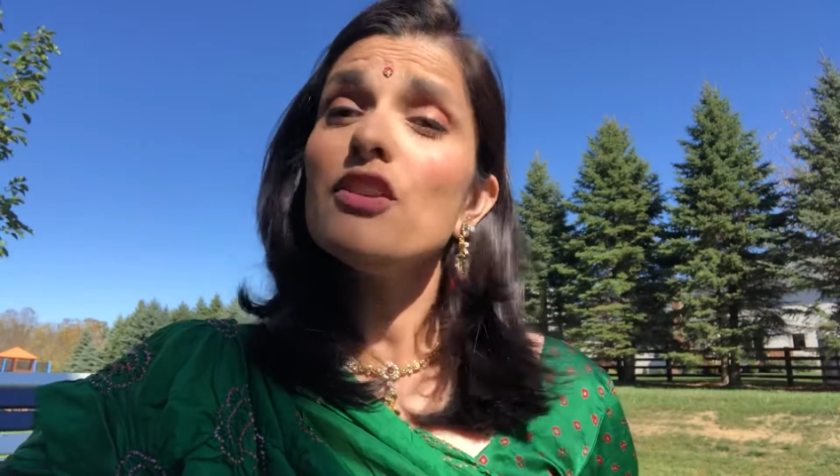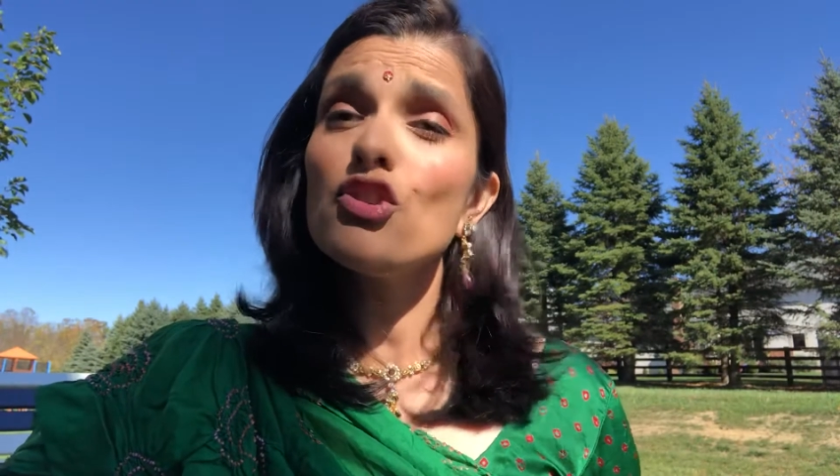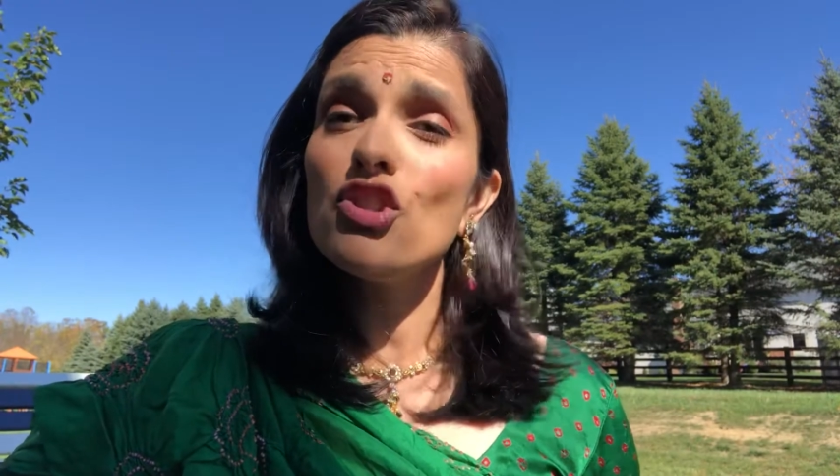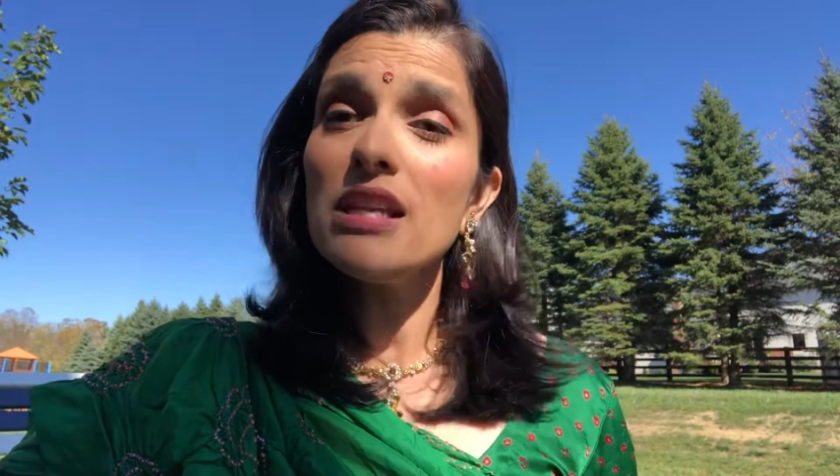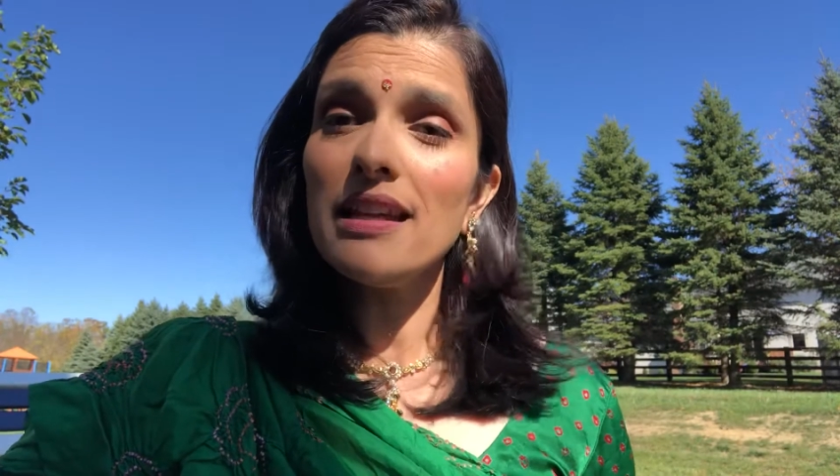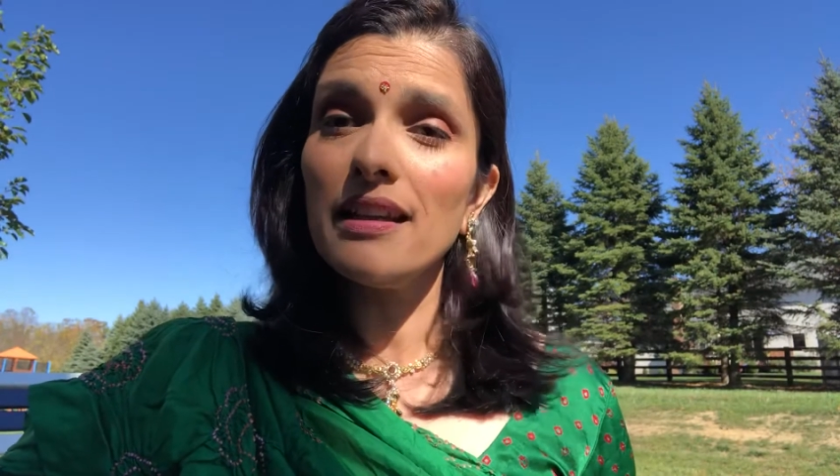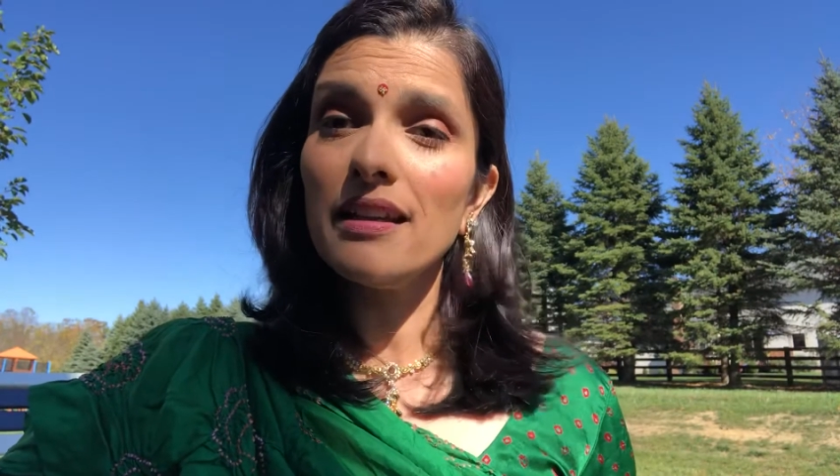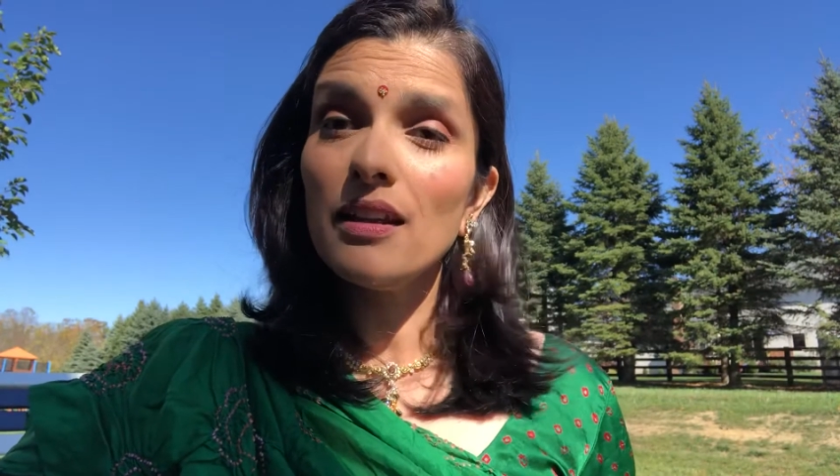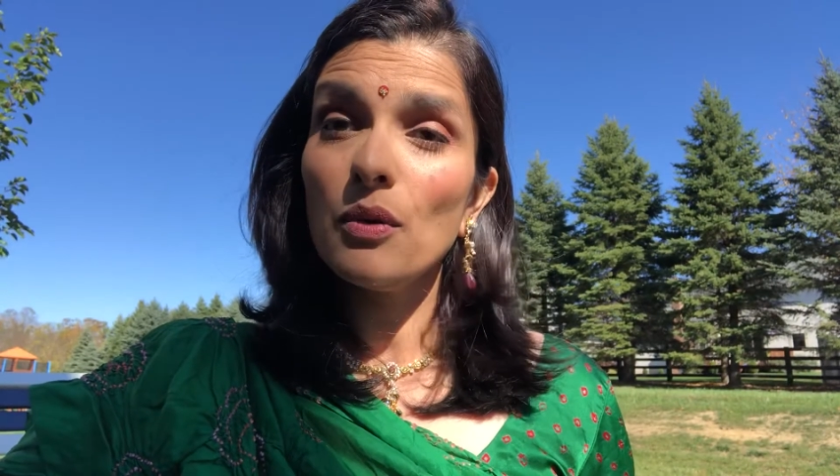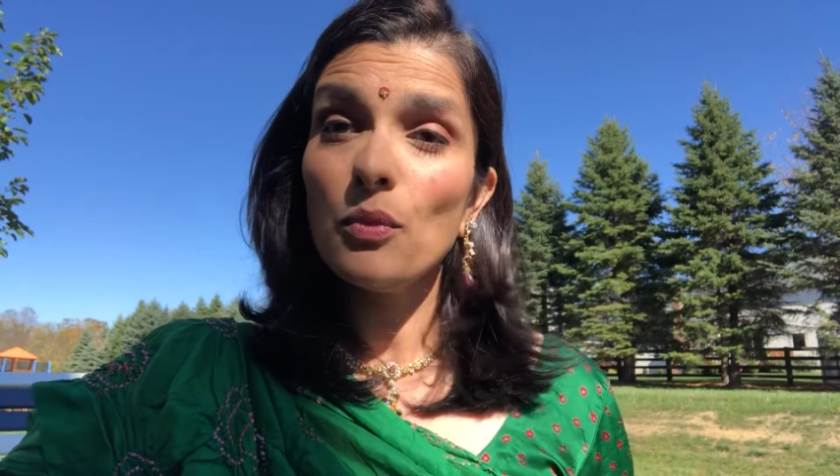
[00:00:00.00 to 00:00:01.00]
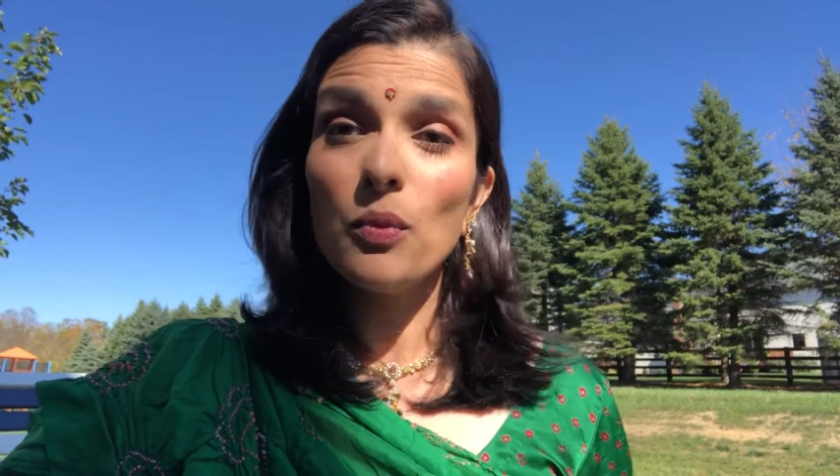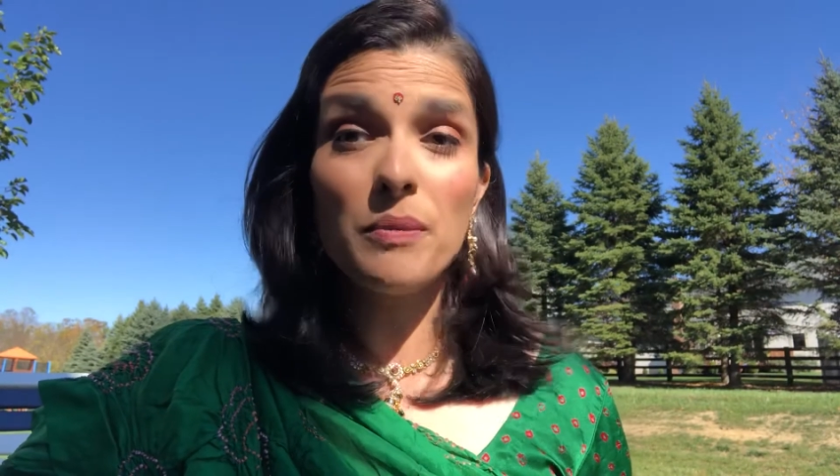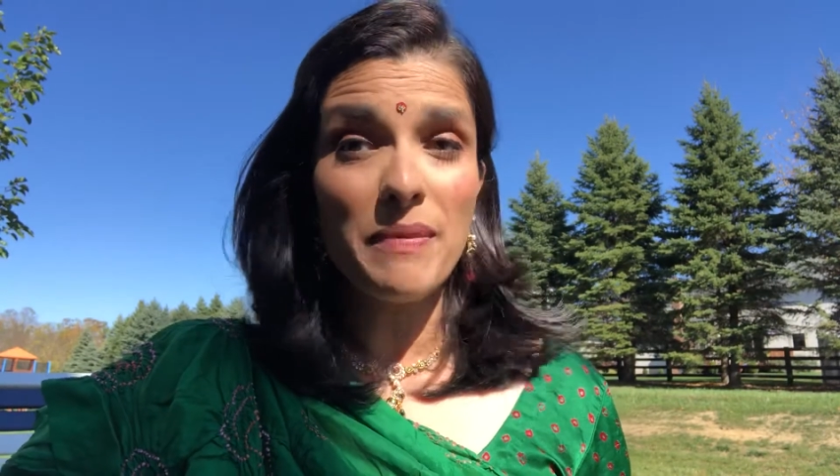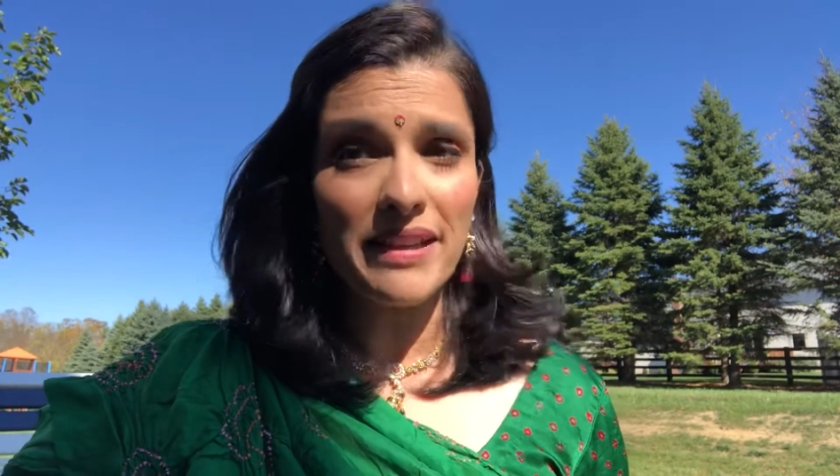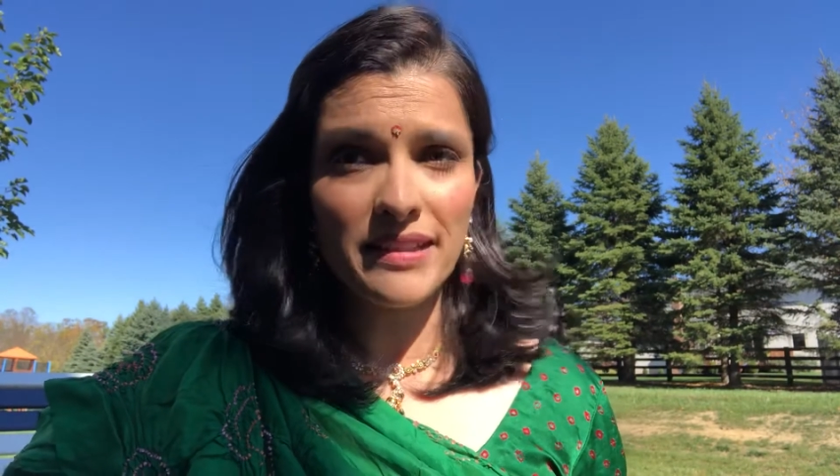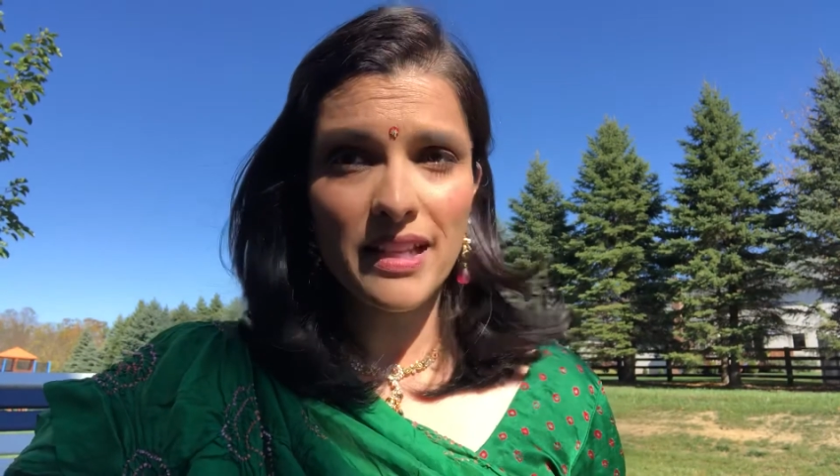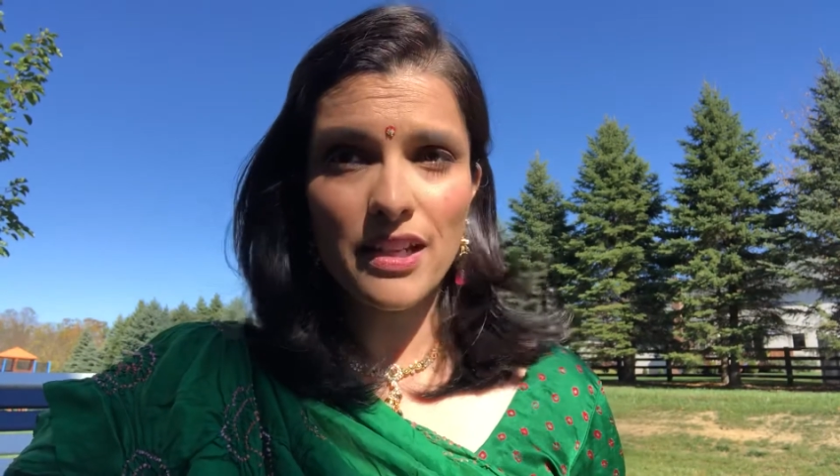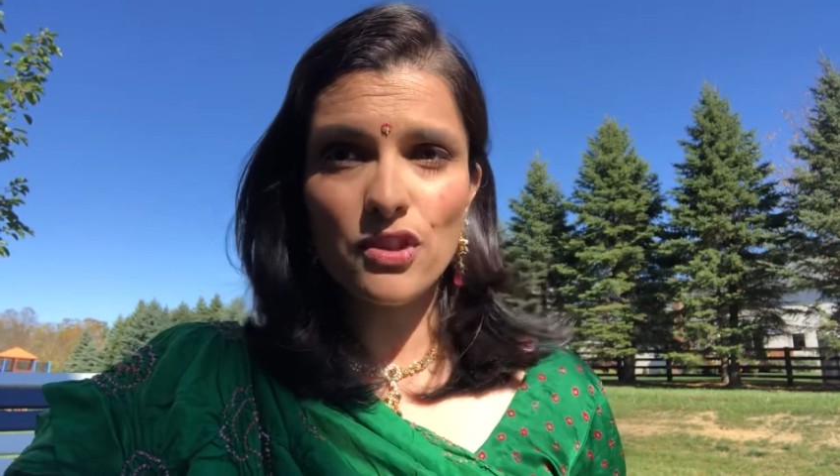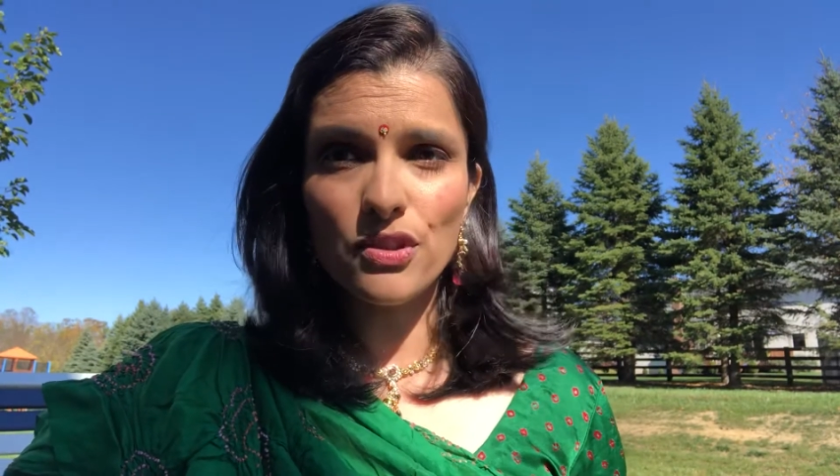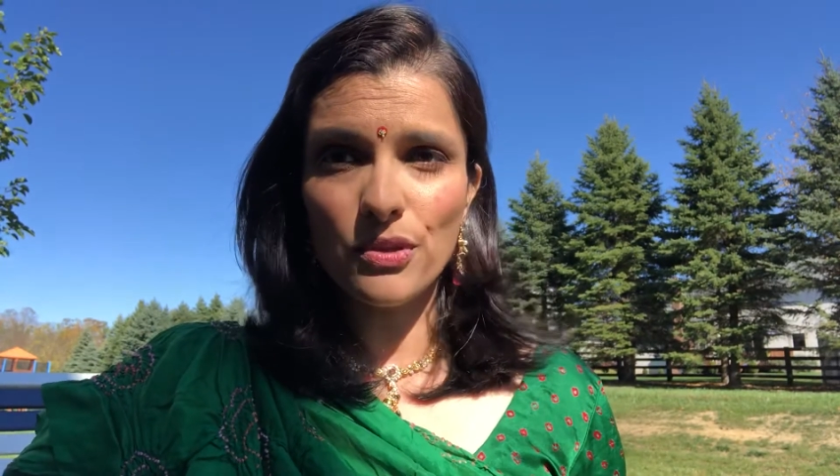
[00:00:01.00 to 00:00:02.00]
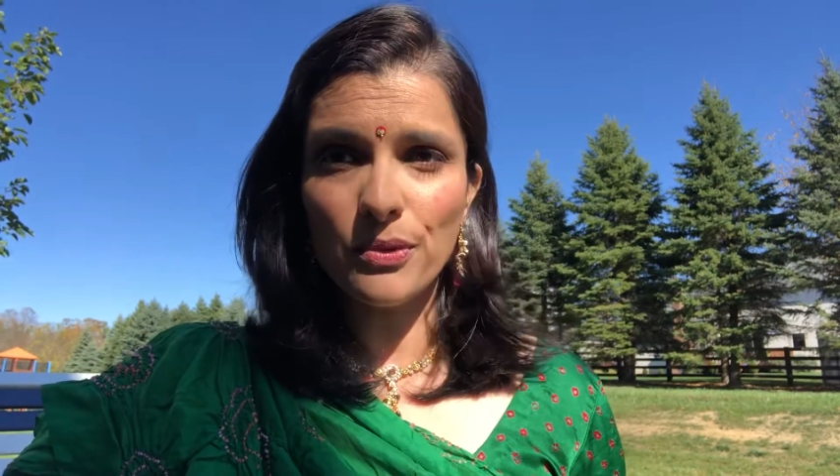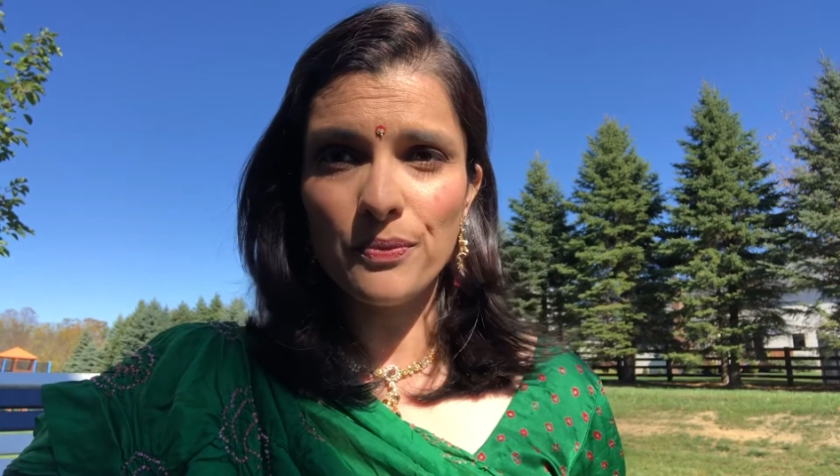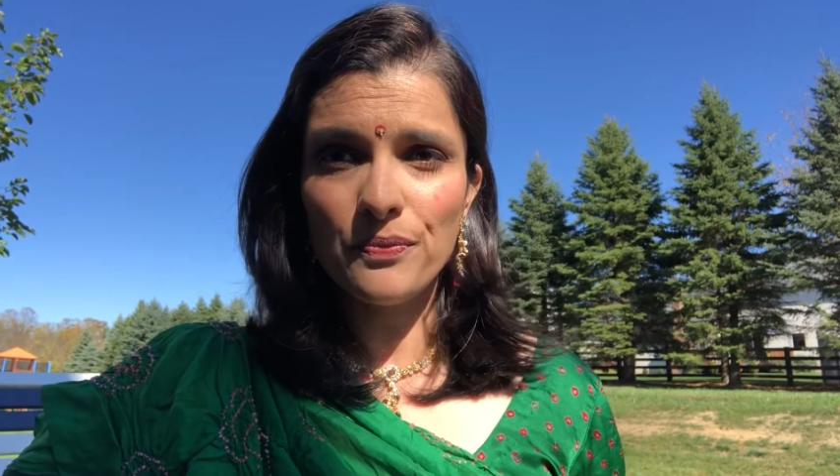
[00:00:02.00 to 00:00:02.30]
she would meditate too.